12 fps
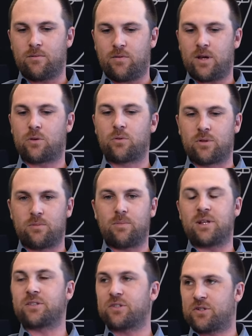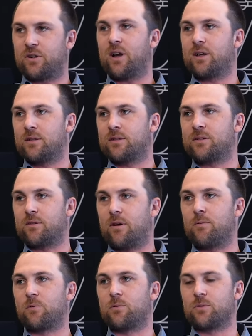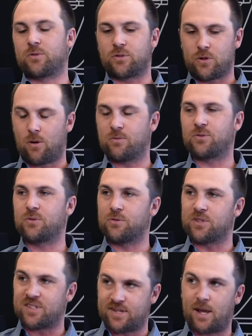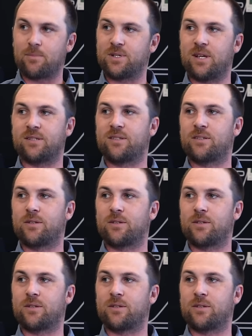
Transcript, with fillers: vehicle that meets Australian design rules yeah. goes through the same test.